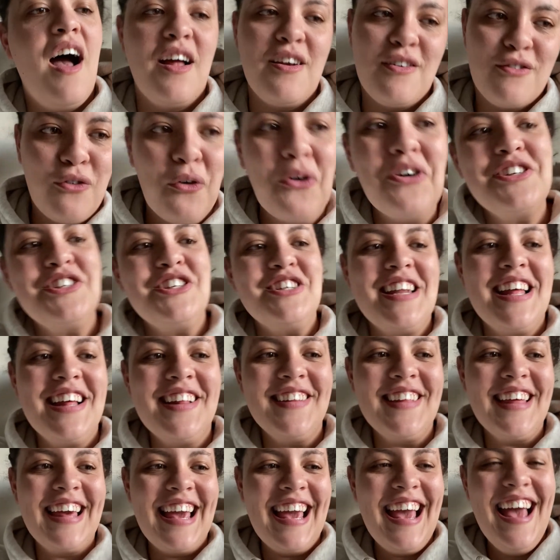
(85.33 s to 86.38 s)

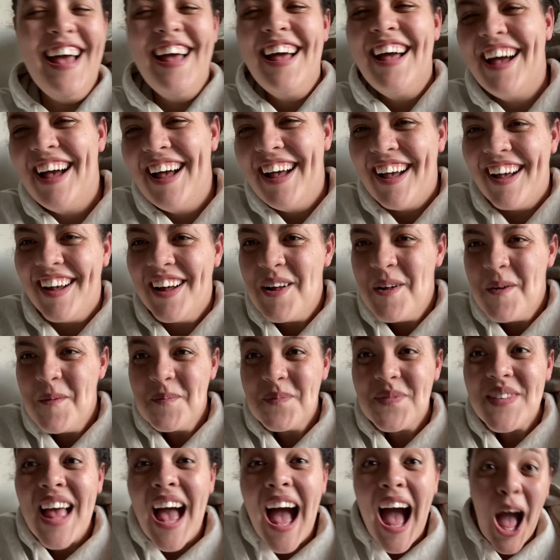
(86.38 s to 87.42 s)
Unfortunately,
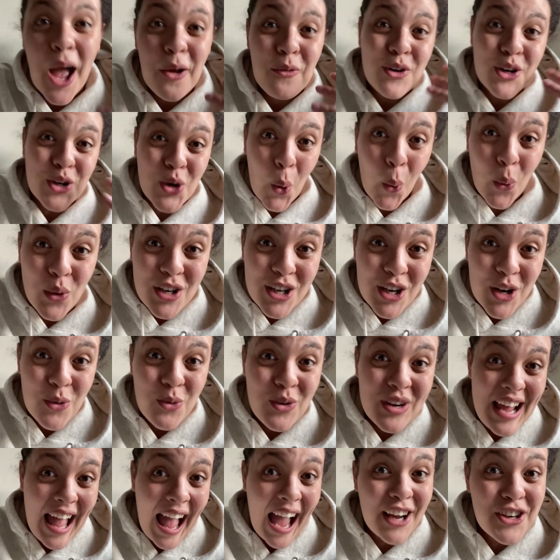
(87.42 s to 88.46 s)
I recorded a
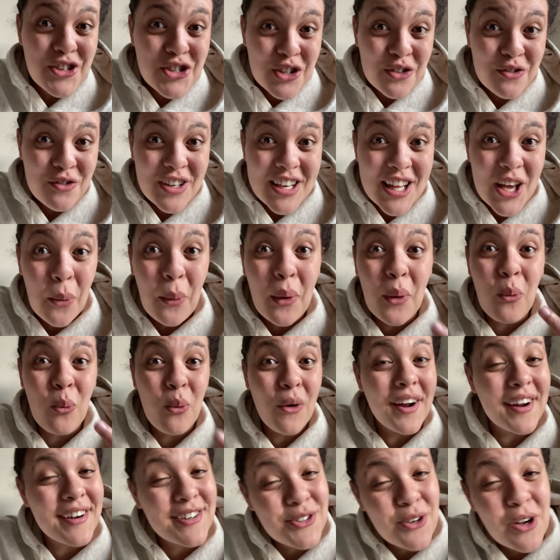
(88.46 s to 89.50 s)
reaction video at
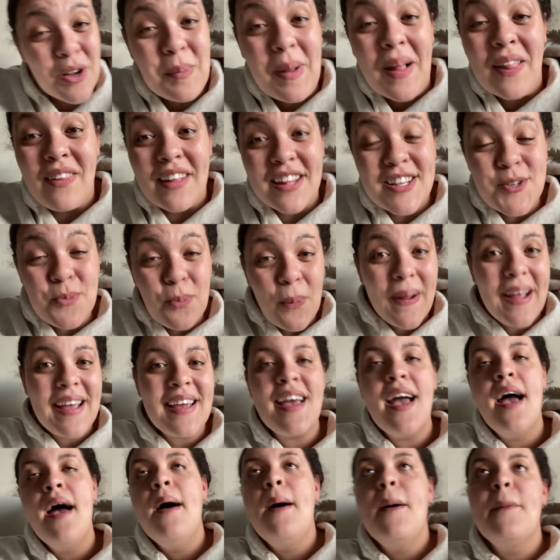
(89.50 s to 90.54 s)
work during my lunch break,
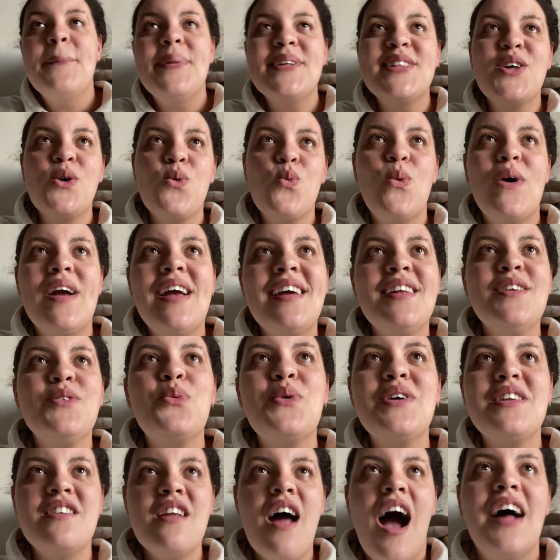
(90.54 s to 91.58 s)
but the wind
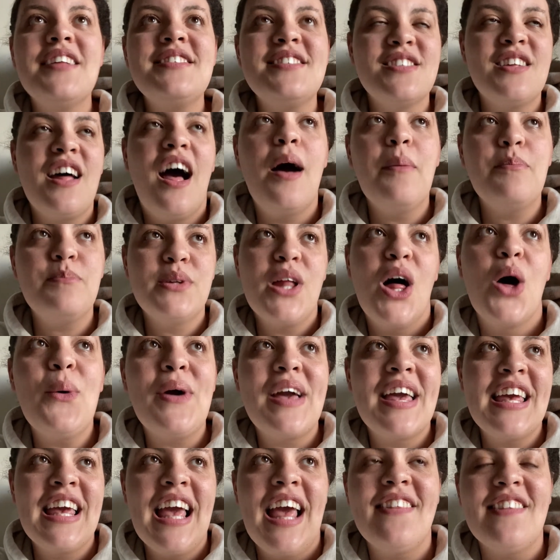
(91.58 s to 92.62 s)
would not stop
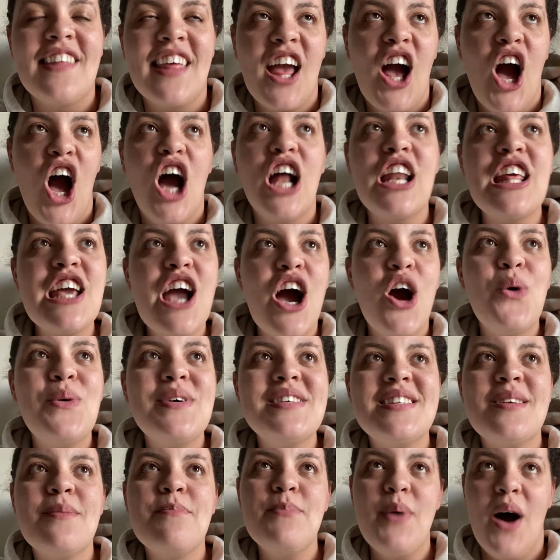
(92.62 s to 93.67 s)
blowing and the audio
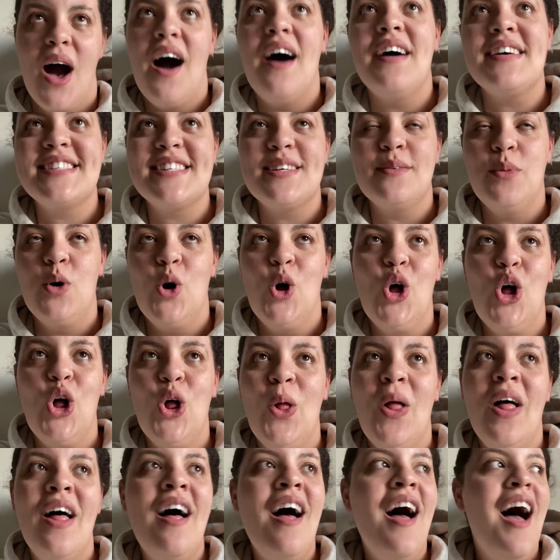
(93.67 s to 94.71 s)
is
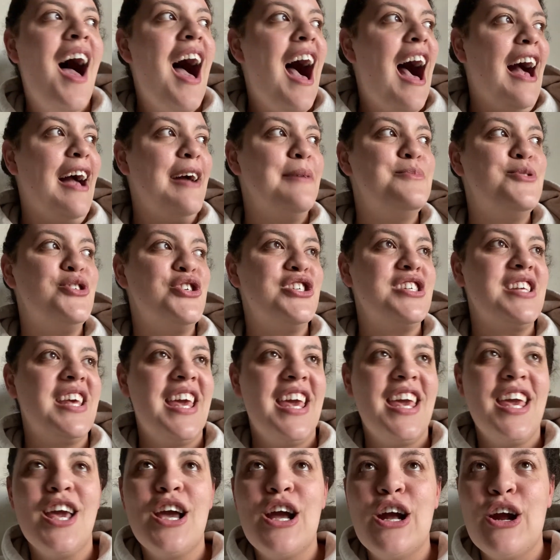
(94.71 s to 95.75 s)
impossible. I'm just
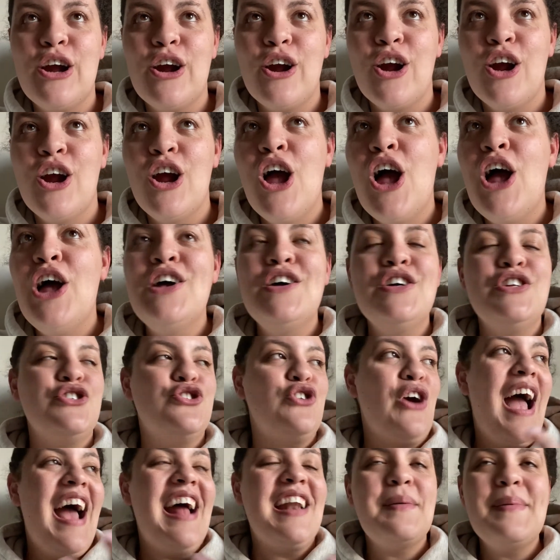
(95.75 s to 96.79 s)
here
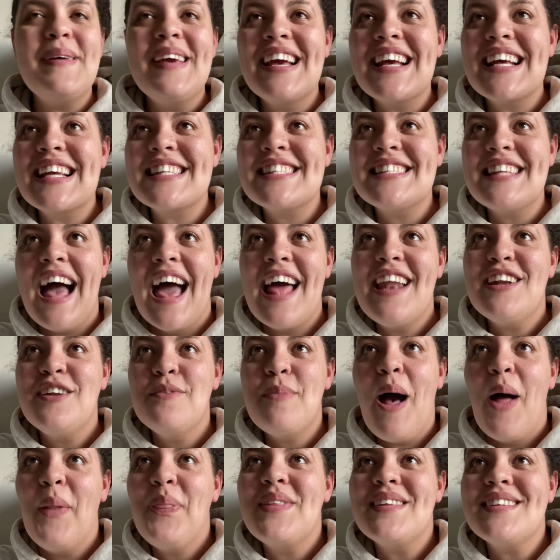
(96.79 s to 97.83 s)
trying to be excited
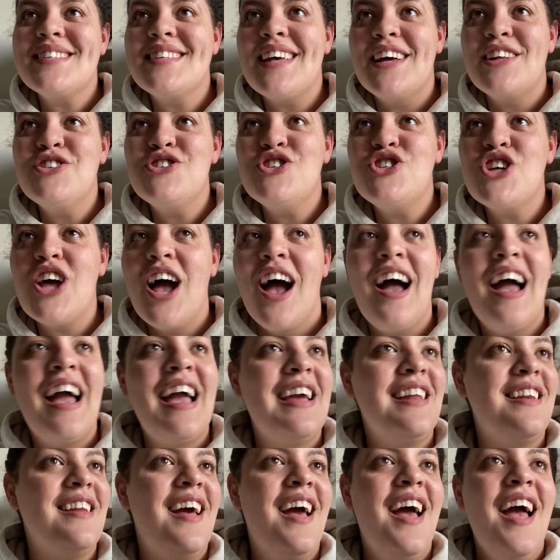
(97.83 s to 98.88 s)
about the
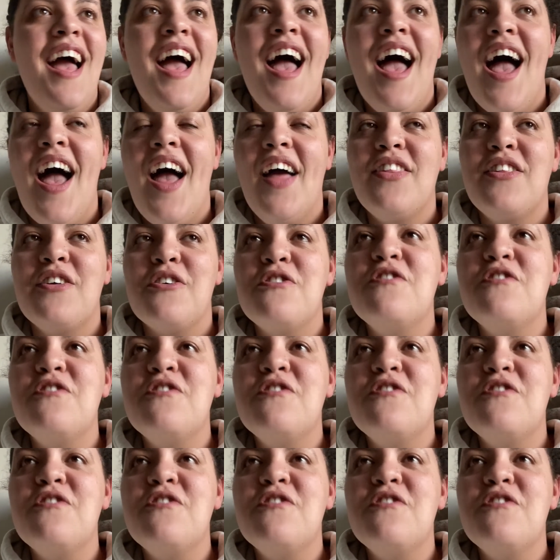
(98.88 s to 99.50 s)
sunshine and the